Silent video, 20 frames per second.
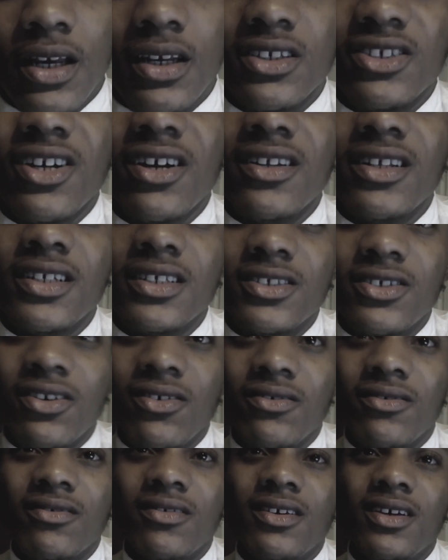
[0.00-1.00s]
Because y'all niggas
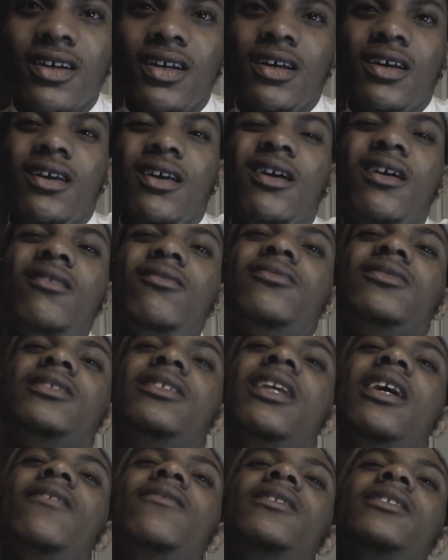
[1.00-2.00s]
don't. Y'all
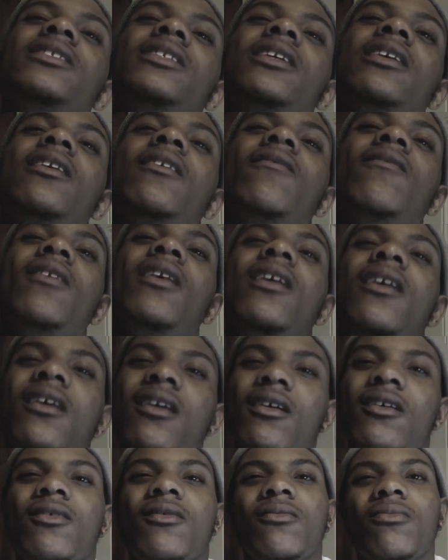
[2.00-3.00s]
don't never share the
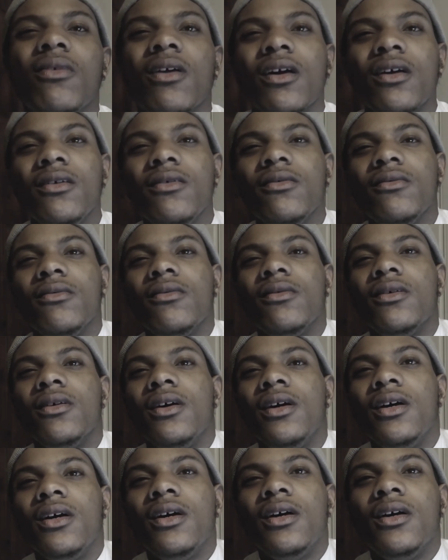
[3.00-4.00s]
video, bro.
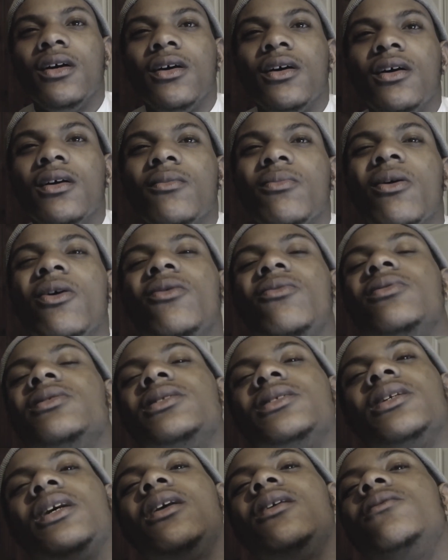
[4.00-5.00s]
Bro,
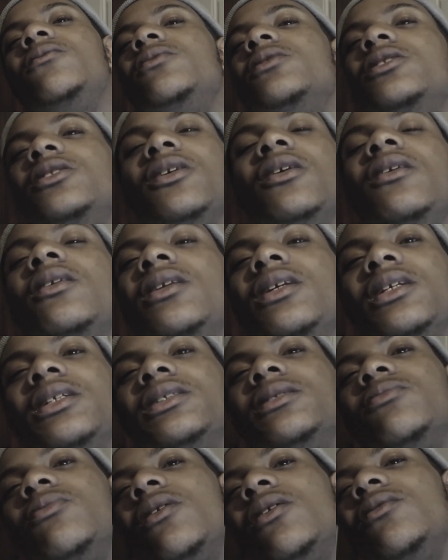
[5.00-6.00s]
what's up with y'all
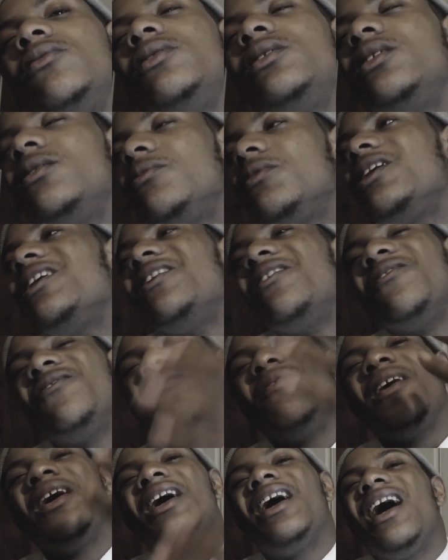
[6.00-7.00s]
niggas, bro? Then I'm getting.
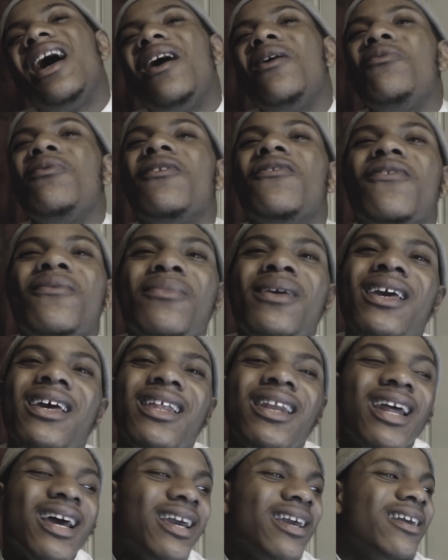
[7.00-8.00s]
I don't want from
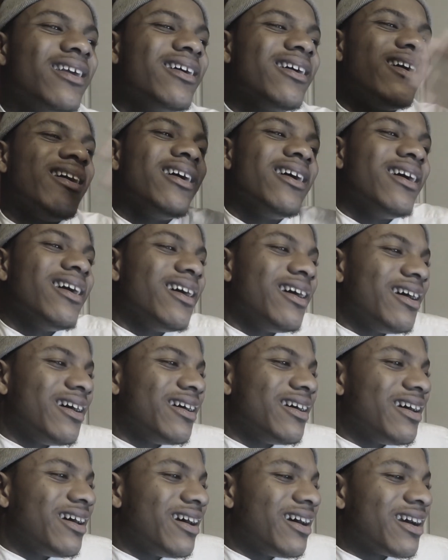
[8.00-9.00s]
getting like
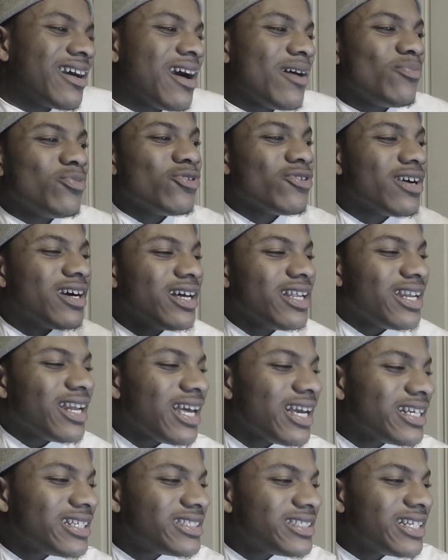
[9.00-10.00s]
a couple good
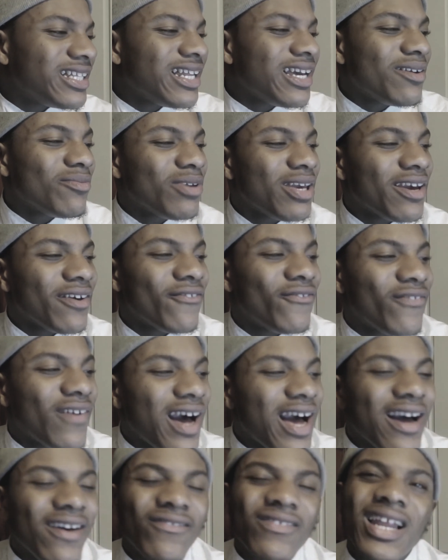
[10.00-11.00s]
likes to now I'm getting
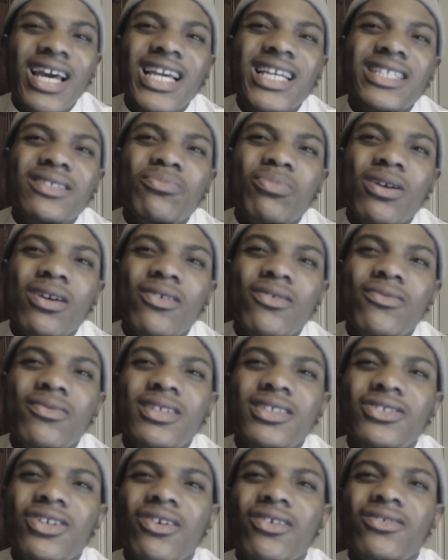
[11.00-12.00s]
5 likes, bro. What
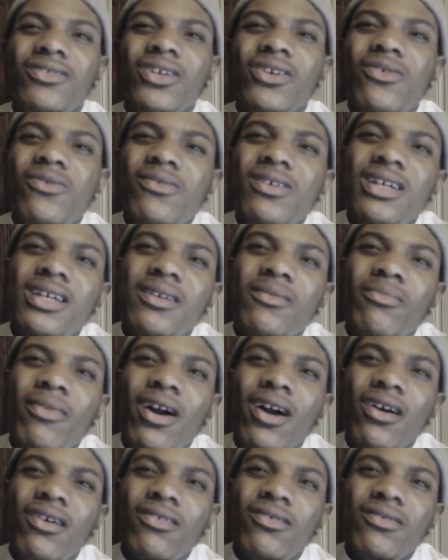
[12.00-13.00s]
is y'all doing,
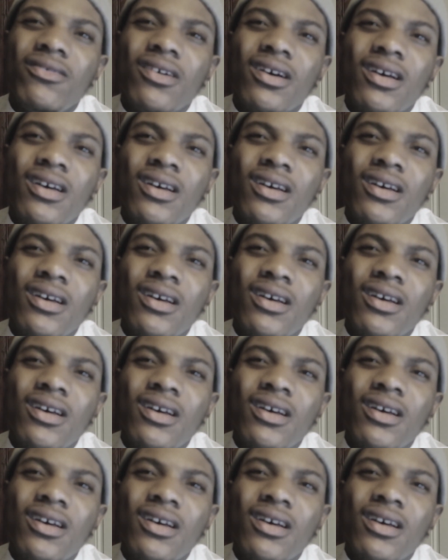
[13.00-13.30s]
bro?